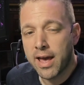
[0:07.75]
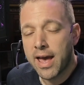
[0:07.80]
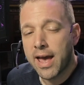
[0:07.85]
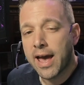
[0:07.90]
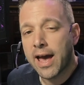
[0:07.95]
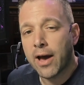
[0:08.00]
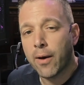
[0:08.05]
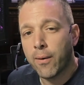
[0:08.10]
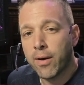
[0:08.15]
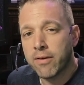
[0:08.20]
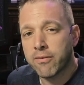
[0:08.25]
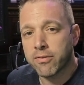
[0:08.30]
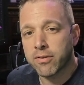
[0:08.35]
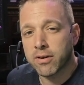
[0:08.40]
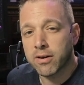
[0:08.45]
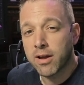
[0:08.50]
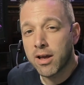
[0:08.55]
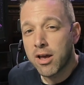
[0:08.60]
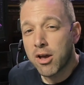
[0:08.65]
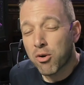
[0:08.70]
However,
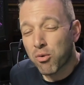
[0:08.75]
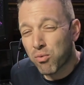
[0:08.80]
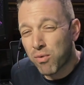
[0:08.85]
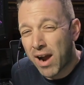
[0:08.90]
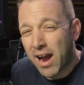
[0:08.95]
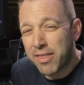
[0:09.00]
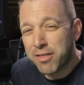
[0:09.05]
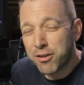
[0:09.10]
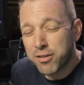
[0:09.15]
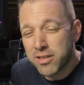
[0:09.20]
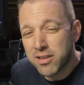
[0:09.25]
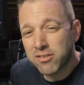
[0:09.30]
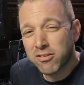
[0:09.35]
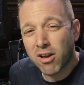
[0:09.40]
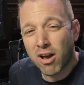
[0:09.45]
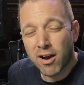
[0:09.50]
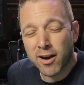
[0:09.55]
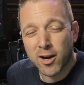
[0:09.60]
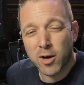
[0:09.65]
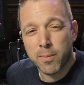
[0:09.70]
rather than
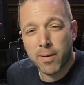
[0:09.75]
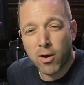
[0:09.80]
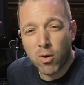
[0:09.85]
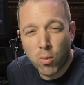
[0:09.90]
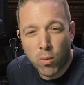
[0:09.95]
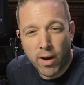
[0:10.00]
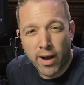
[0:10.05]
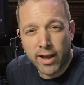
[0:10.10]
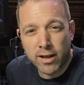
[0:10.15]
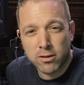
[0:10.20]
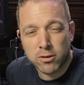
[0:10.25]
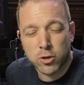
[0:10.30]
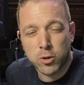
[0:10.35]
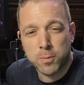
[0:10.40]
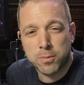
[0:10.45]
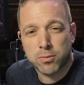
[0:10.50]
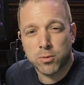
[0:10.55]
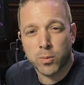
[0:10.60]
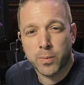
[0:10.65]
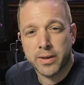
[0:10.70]
talking about while
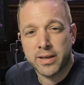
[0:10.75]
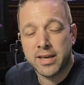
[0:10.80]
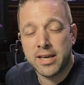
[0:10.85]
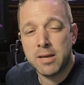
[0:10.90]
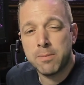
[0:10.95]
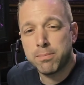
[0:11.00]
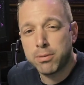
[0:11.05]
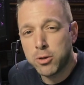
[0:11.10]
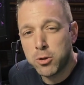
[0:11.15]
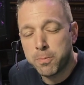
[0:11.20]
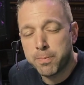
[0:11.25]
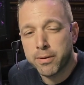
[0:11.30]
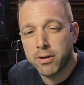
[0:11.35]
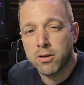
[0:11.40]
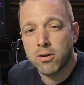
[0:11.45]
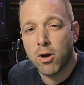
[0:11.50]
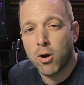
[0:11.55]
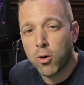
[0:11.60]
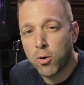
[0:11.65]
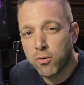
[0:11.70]
loops where we keep looping
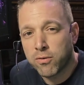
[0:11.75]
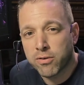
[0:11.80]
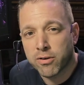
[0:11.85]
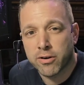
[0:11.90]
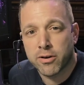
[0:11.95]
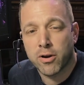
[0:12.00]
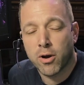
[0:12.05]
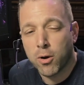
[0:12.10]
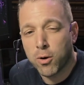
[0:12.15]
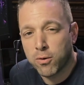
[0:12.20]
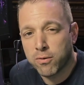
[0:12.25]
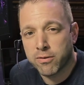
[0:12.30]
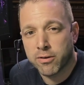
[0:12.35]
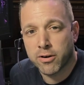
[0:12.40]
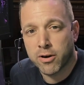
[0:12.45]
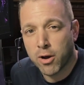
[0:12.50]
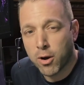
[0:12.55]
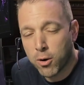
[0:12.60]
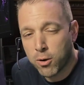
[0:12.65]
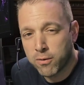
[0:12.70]
over and over and
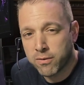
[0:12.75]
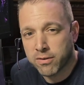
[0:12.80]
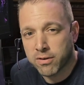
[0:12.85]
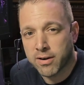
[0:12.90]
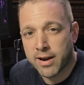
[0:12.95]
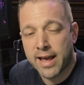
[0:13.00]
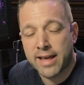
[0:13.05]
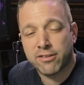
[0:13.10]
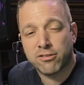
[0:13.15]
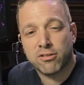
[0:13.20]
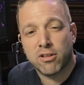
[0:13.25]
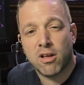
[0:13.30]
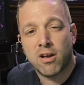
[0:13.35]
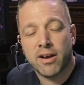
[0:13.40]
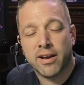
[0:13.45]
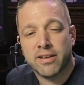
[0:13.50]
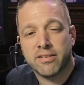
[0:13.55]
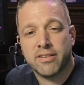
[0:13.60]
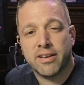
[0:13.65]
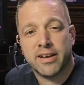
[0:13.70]
over as long
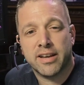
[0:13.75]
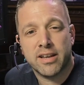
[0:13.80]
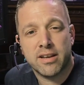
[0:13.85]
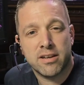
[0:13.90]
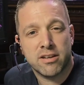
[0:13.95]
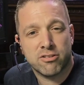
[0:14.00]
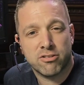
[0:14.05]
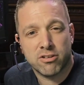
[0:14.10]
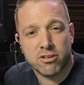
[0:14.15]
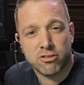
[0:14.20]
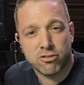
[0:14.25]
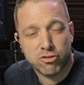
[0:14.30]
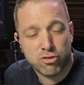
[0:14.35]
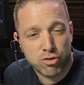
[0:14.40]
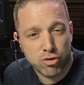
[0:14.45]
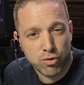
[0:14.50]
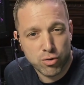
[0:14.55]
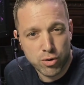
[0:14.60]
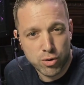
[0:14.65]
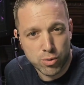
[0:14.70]
as a condition is
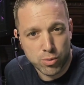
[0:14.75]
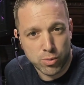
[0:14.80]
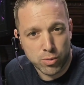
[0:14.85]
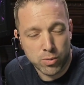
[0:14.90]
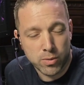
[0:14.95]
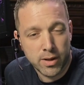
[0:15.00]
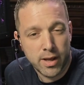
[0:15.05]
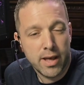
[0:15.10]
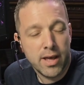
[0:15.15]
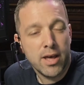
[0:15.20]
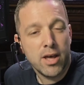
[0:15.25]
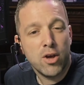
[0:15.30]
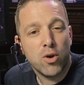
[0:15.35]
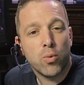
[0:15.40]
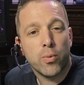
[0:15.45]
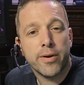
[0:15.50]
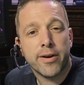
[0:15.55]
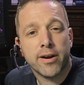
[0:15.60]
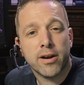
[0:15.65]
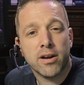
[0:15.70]
true,
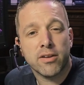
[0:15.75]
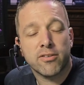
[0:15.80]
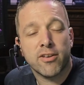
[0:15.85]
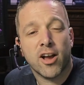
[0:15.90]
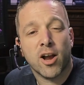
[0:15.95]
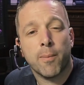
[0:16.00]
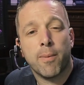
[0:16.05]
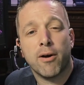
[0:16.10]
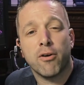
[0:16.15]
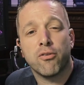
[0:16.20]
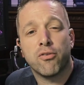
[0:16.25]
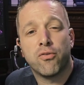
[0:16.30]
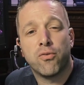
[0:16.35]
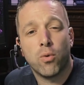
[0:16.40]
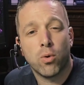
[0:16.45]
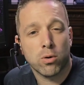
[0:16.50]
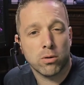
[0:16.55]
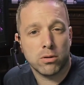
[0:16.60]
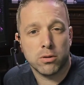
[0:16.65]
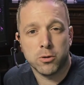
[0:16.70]
we're going to talk about
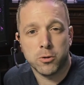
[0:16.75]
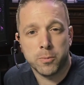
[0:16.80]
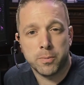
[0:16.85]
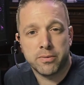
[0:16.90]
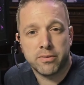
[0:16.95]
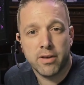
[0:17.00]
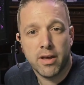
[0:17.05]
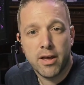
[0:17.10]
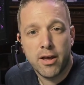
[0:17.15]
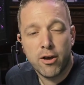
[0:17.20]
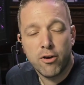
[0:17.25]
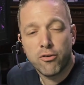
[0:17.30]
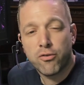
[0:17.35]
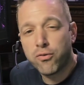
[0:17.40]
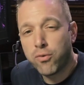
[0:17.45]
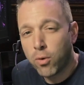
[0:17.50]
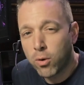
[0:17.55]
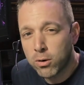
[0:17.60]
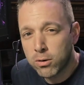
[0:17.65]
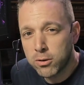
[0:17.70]
for loops.
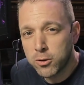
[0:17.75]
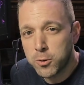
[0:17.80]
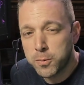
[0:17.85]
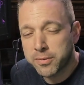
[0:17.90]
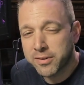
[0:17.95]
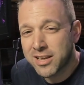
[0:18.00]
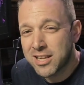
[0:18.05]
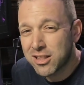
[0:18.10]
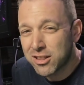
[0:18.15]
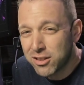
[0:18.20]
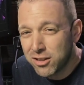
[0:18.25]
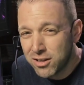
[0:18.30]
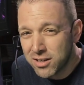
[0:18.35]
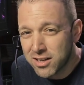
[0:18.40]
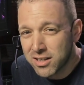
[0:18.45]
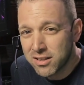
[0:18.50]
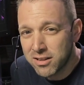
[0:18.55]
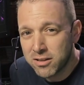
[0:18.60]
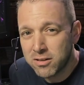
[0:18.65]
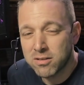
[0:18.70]
For loops can look
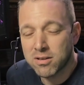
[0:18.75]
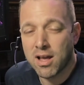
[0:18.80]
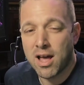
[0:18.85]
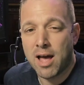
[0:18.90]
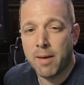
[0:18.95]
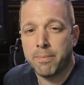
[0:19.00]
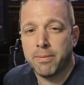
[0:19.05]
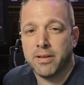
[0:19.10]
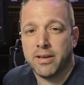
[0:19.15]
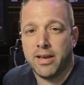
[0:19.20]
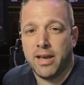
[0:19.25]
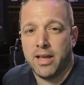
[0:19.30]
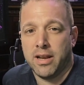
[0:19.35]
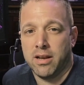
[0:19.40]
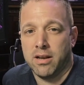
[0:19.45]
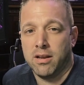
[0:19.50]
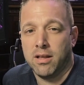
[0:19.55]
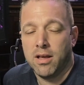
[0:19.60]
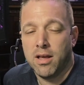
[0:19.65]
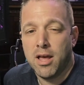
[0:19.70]
a little
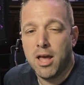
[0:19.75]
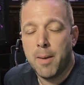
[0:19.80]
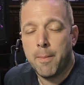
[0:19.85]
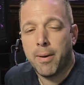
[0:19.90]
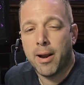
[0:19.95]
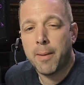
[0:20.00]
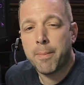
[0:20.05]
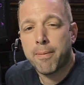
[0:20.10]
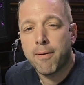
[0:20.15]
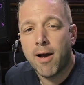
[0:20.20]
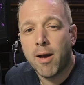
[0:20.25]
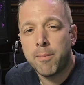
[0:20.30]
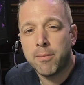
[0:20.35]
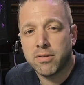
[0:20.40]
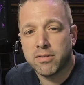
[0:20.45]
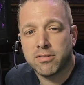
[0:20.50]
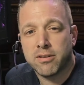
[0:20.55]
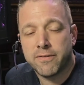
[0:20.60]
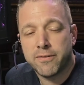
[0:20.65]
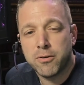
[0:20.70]
complicated, but I
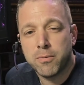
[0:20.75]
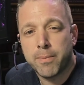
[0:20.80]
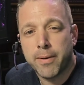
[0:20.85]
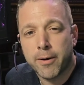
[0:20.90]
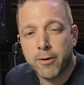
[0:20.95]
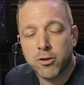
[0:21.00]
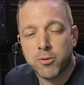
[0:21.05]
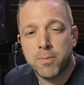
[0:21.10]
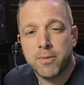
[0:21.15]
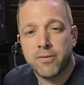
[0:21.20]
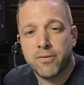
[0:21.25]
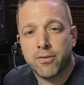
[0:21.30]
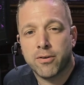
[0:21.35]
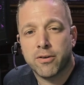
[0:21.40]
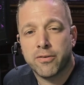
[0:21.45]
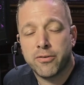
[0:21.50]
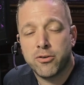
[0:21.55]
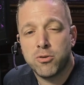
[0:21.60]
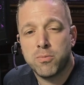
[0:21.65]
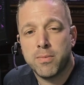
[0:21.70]
promise if you bear with me for a
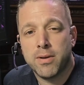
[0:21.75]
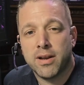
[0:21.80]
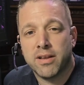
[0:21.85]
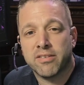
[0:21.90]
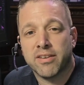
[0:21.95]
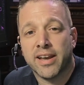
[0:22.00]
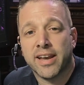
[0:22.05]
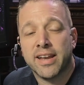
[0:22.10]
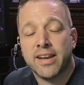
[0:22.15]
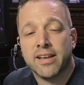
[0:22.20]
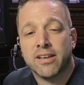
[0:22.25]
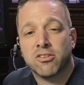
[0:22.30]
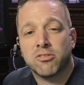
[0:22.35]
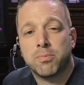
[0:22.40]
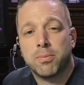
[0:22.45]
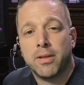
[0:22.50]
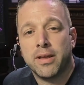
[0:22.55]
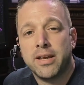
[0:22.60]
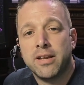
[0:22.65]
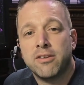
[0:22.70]
few minutes, I can
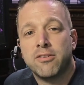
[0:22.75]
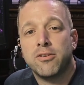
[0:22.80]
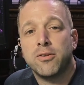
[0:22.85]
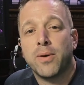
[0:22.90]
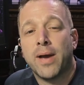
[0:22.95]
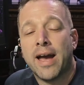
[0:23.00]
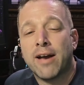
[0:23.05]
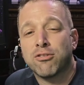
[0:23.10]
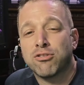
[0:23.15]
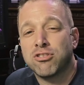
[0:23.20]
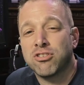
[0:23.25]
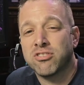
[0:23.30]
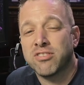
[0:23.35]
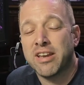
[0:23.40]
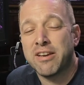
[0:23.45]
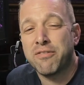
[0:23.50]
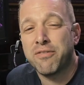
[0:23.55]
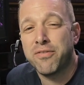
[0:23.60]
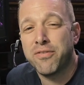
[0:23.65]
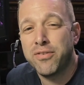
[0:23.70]
explain to you how just a
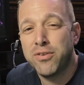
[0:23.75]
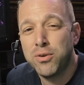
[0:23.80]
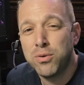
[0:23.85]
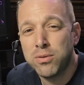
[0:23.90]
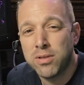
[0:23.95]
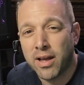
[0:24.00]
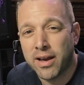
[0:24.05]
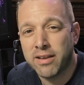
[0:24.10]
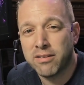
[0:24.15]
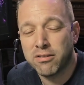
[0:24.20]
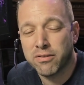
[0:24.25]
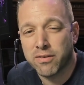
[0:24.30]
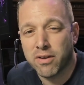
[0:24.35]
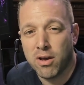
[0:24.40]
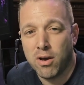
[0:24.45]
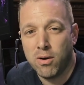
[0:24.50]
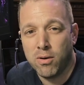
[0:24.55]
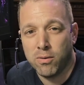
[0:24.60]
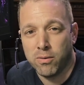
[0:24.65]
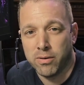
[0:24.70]
few lines of
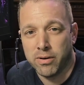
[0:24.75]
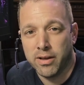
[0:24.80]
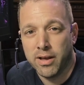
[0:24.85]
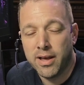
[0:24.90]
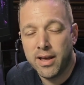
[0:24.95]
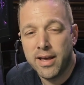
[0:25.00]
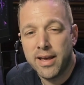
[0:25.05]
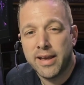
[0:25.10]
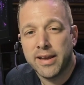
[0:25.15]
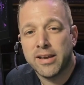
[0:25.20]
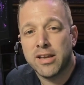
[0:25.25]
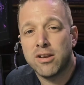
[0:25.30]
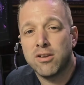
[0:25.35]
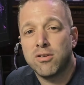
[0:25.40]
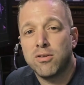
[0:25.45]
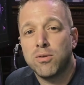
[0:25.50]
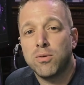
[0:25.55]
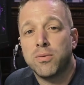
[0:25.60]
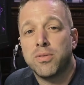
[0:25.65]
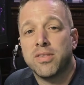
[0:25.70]
code can
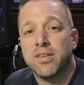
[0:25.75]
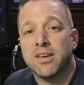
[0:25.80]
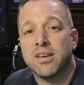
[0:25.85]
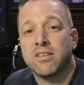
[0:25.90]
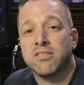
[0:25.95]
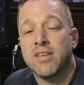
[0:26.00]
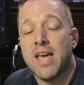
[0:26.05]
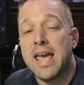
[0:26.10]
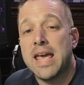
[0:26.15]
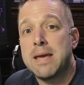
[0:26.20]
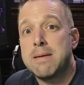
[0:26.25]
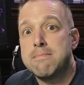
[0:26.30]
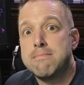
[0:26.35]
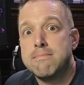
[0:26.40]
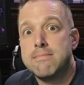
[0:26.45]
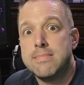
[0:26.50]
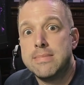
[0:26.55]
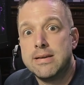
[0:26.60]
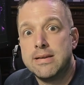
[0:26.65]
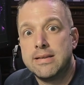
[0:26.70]
do things a
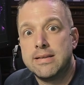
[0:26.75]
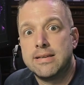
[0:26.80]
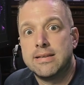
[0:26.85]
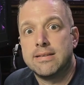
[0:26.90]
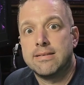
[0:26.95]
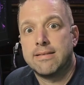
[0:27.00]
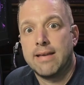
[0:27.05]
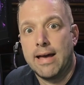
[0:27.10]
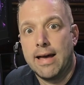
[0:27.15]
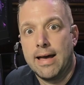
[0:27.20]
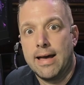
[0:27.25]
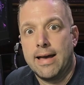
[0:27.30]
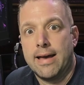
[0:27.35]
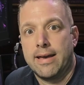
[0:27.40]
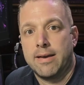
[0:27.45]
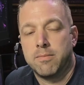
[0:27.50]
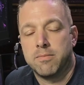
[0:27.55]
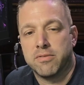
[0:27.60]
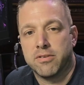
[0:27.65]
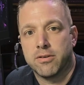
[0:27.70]
million
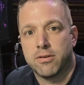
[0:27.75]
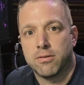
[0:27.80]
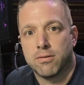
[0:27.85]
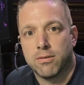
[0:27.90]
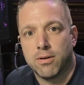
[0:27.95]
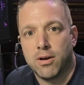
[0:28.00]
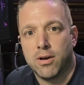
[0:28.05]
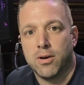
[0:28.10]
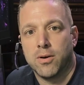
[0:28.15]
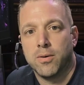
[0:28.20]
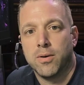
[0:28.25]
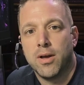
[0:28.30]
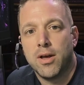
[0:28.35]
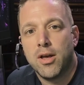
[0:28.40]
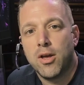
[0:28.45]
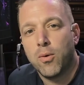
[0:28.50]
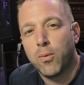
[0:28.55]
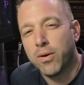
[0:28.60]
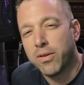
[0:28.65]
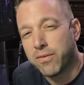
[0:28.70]
times in a row
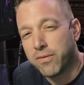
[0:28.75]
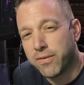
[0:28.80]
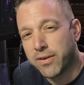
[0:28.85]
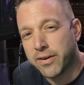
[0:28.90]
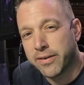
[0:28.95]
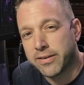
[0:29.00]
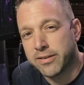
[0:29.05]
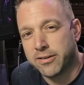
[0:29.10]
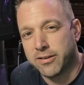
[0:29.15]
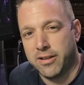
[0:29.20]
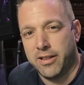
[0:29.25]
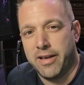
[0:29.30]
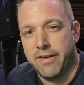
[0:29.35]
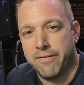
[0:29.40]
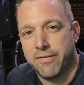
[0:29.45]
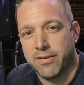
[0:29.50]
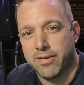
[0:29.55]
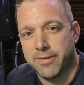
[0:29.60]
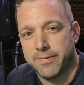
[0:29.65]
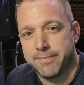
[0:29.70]
with very little
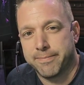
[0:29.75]
effort.